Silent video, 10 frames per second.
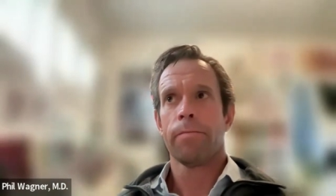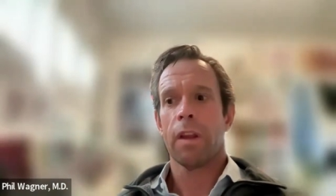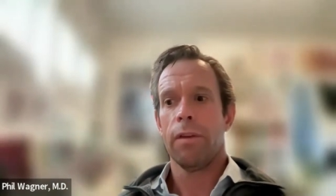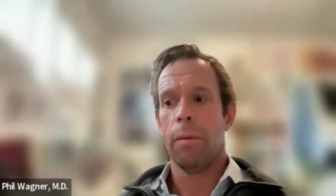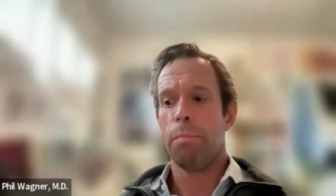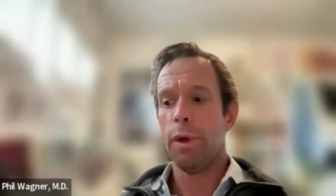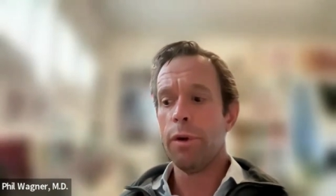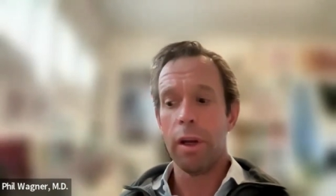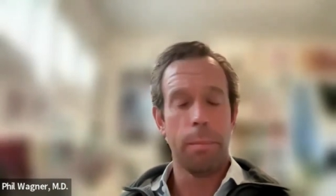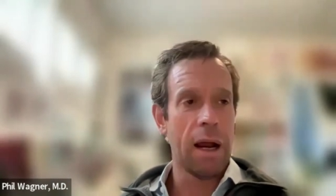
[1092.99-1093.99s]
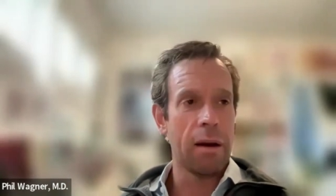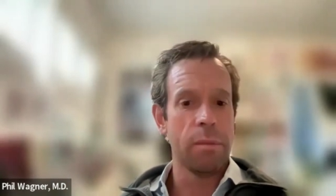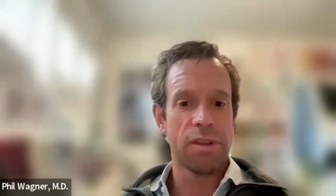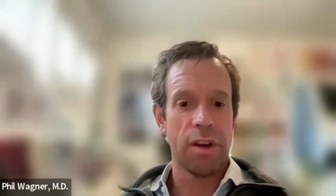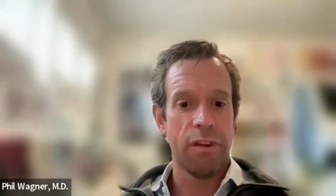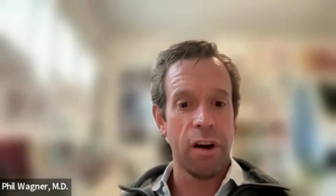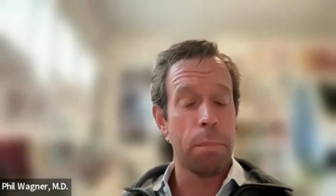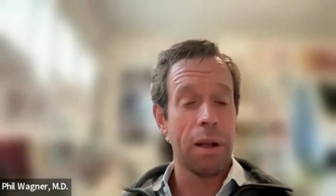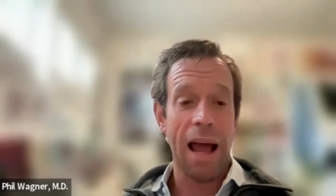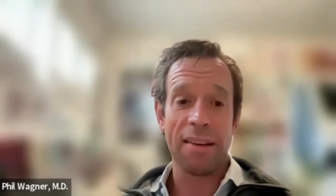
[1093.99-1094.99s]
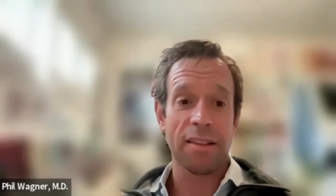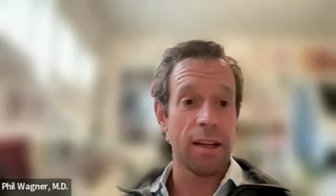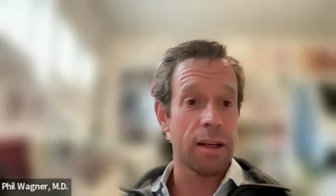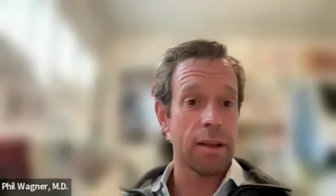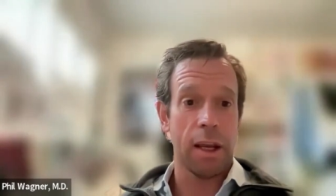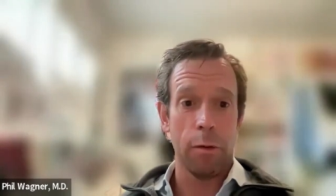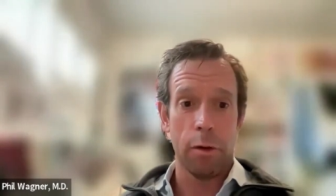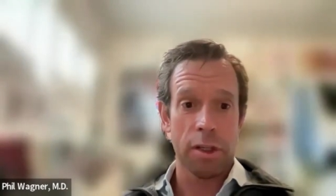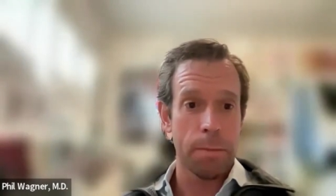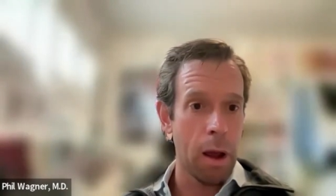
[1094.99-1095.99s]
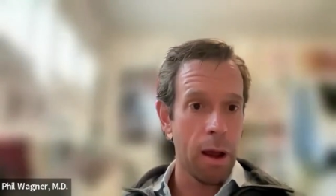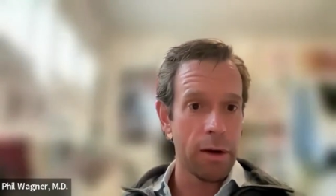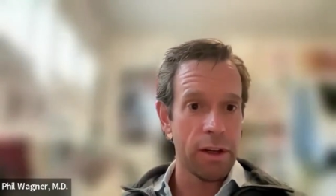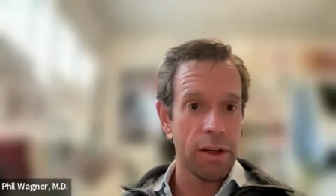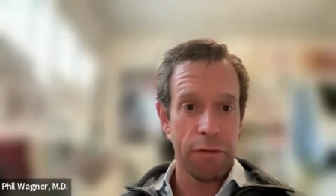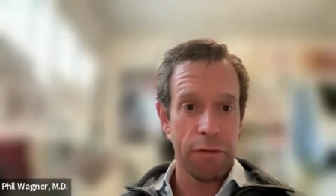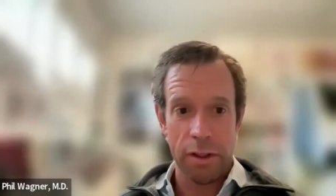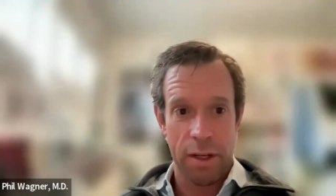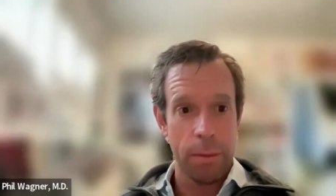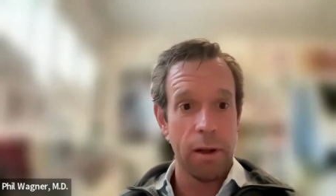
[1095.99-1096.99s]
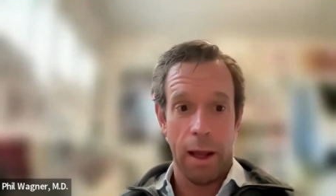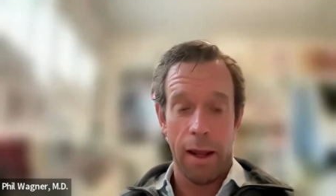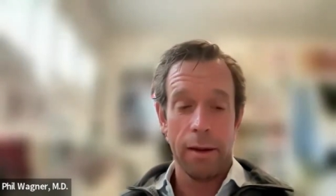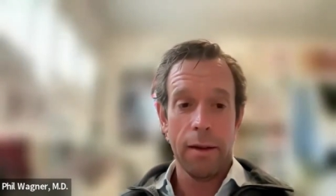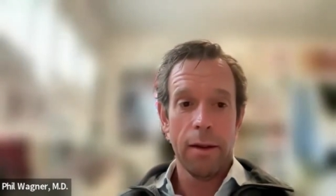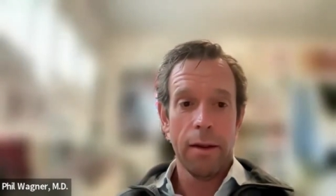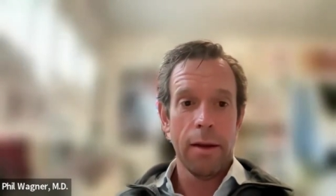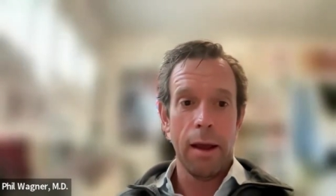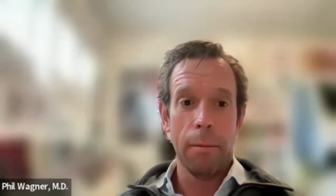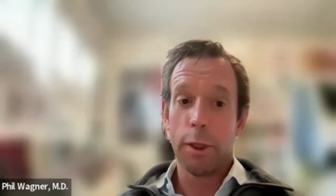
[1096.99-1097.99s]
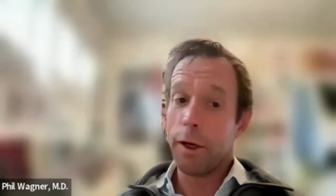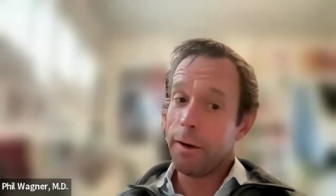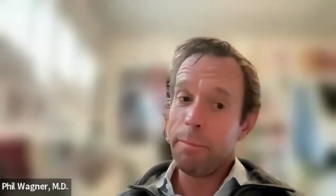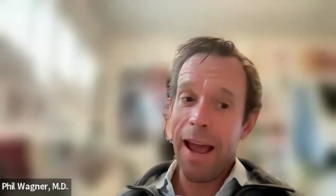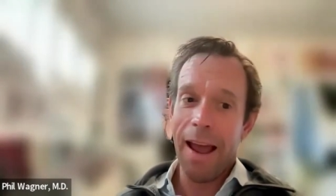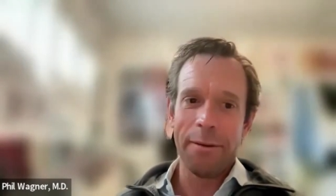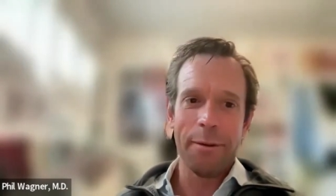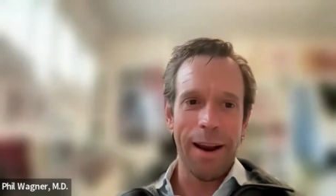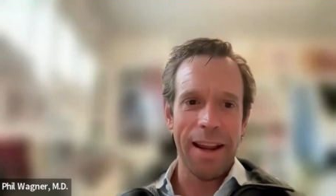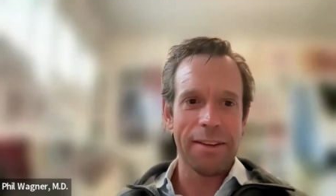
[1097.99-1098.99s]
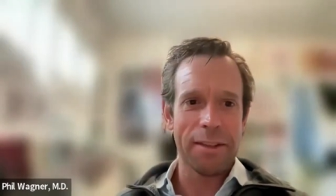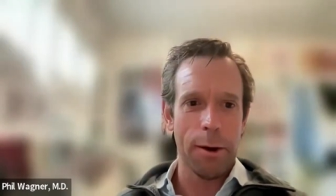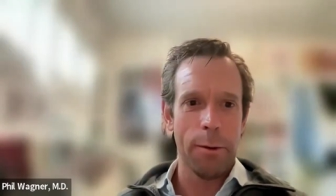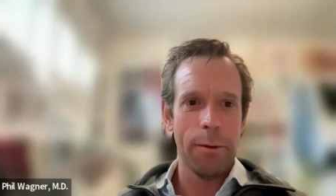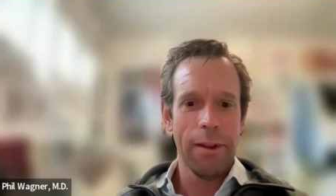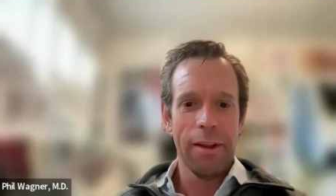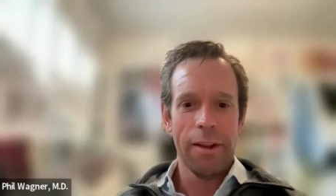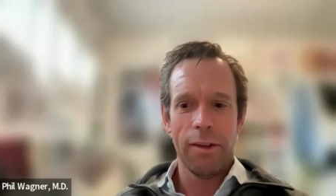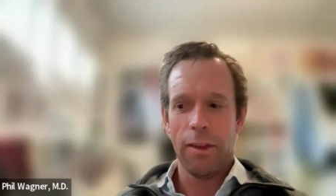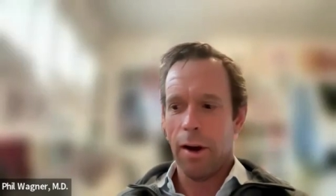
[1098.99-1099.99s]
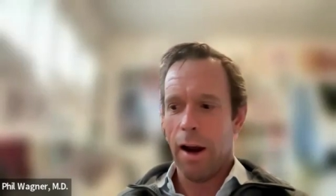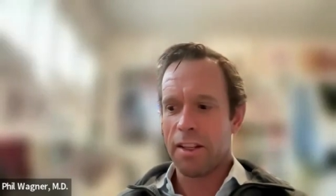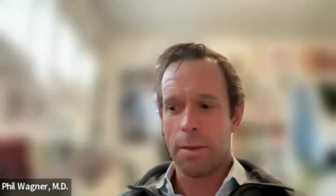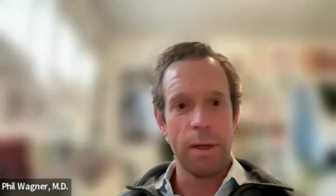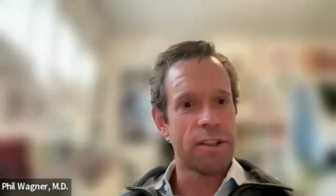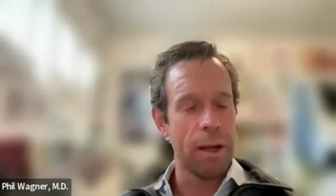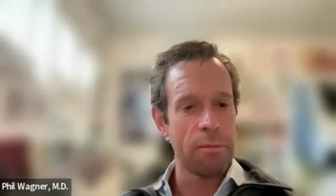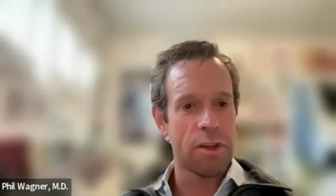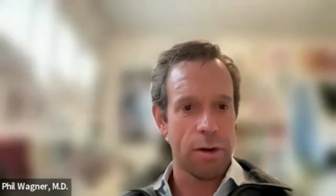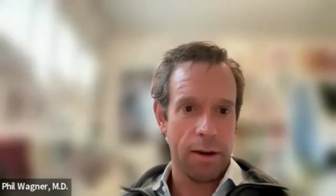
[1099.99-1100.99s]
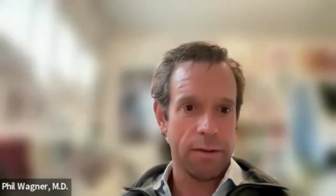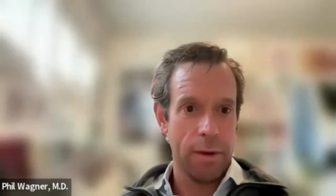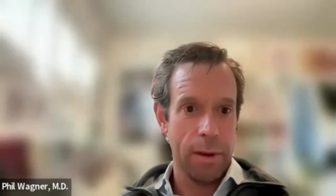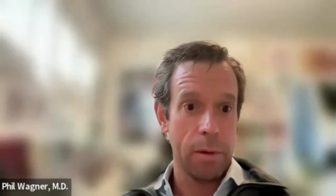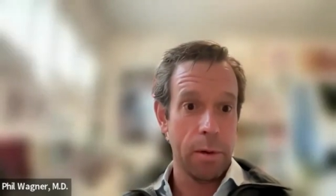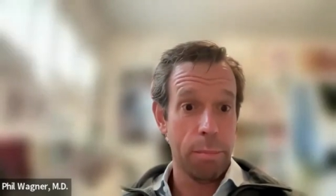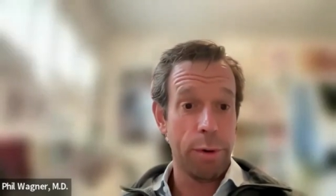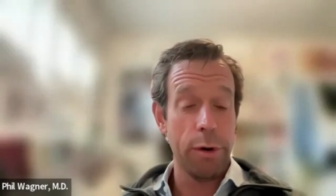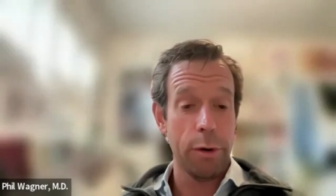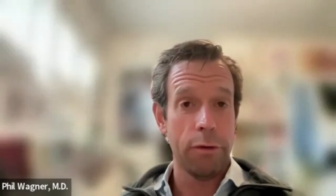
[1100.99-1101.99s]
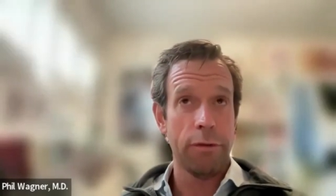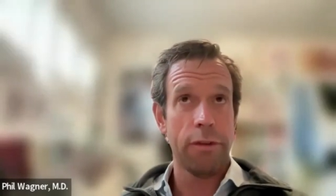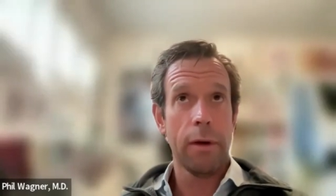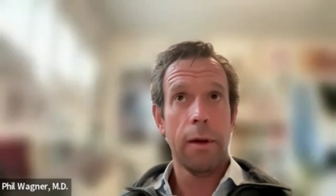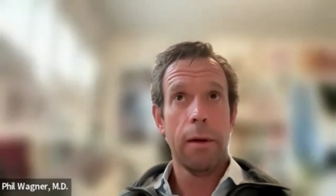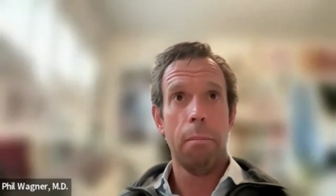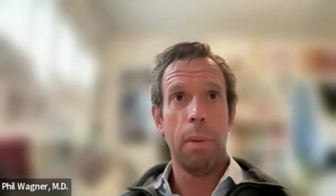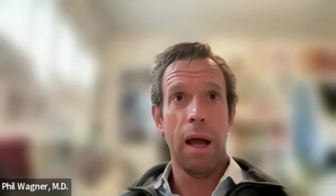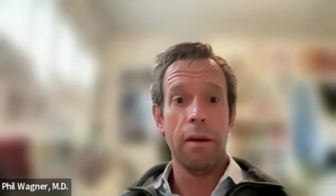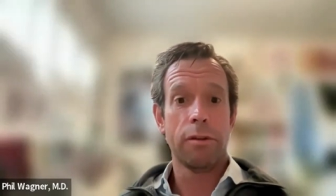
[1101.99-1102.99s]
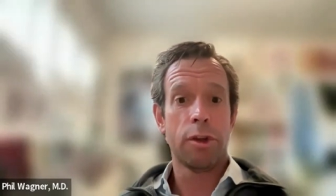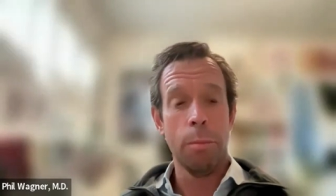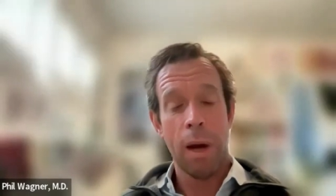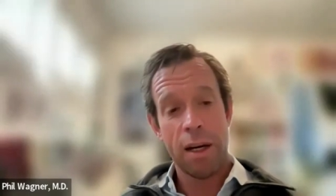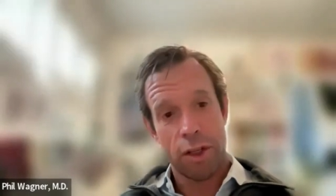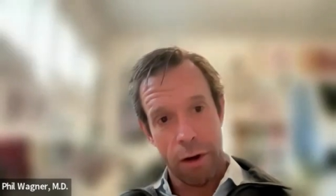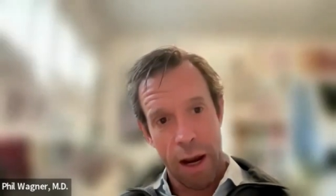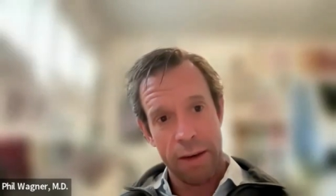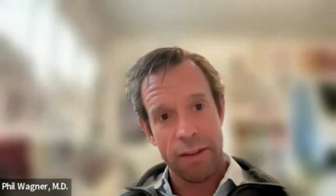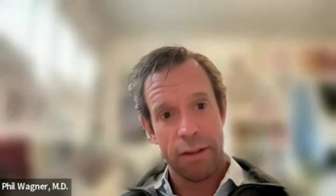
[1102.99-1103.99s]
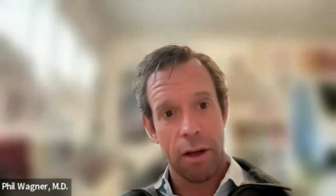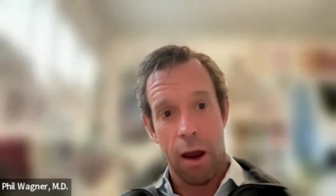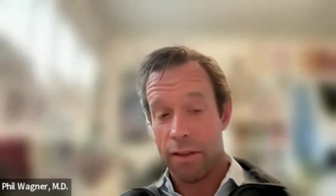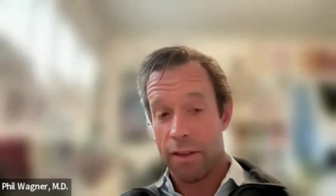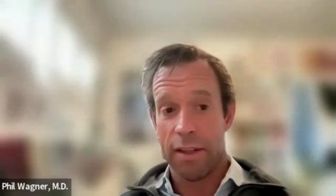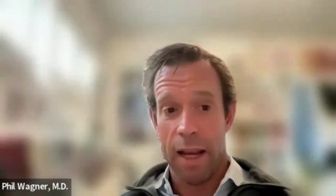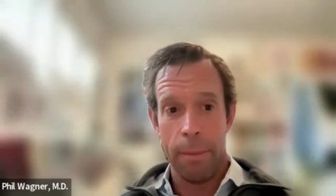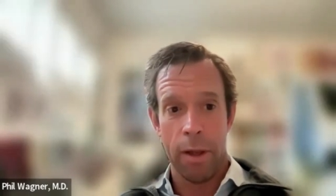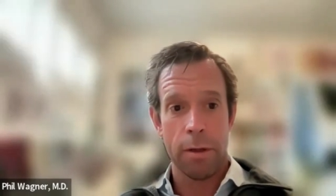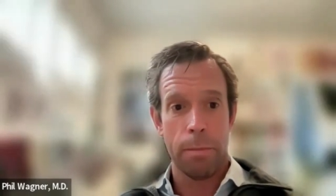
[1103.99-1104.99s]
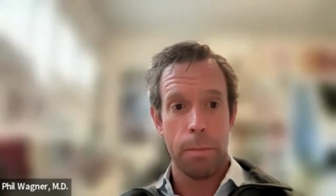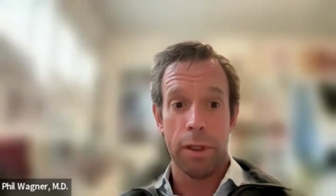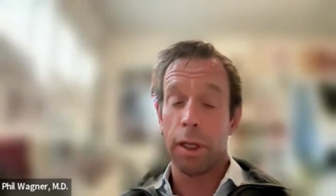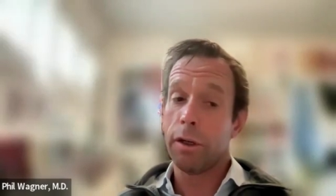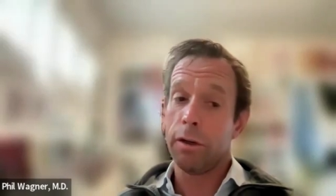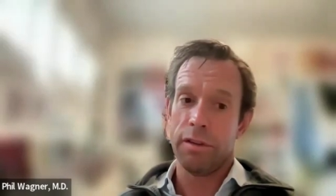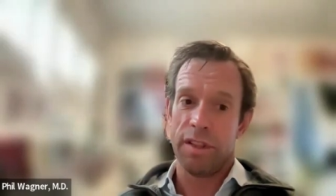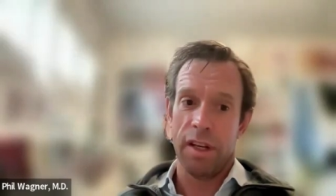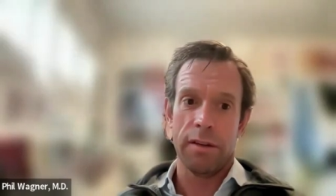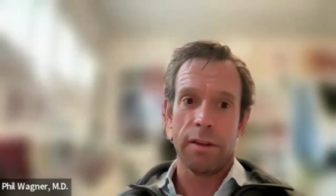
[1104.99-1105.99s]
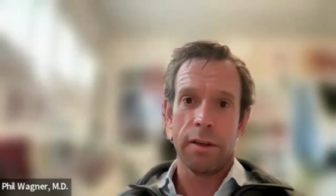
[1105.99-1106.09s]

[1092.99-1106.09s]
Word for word: the beauty about them is they're very plastic. They can respond to different stimuli, um, good and bad, right? So there has to be some stress for them to improve but too much stress causes damage but the good news is